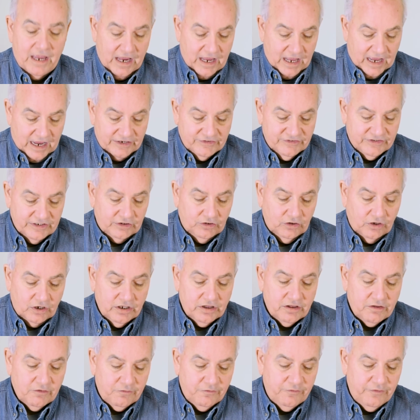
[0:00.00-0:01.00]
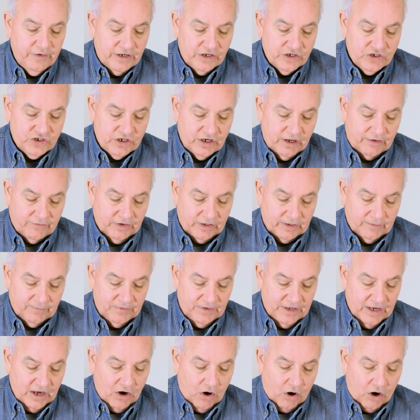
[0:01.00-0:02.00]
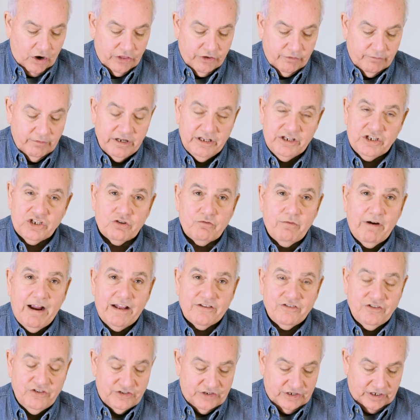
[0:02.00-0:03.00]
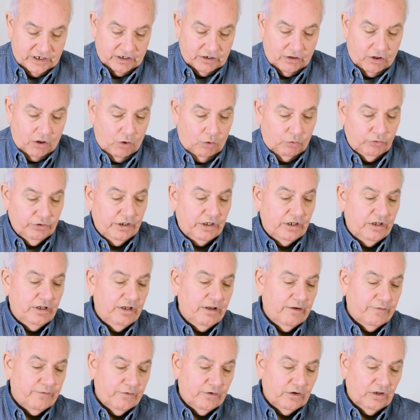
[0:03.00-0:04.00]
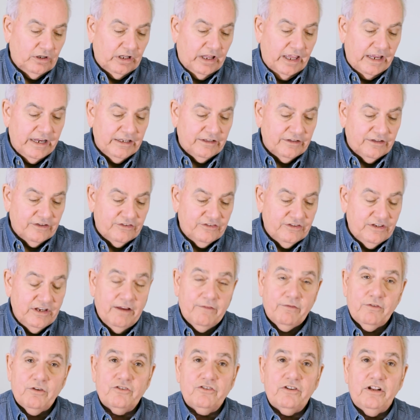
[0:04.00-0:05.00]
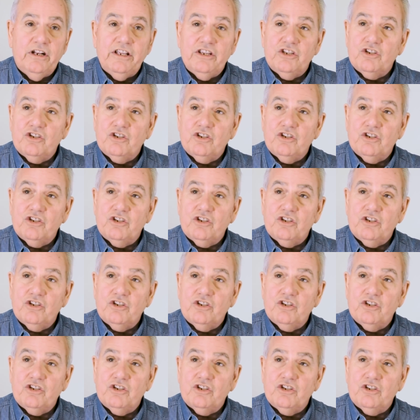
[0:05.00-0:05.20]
I said, look at the finish of it. Are there any scratches in it? Hold it in different light to see if there's any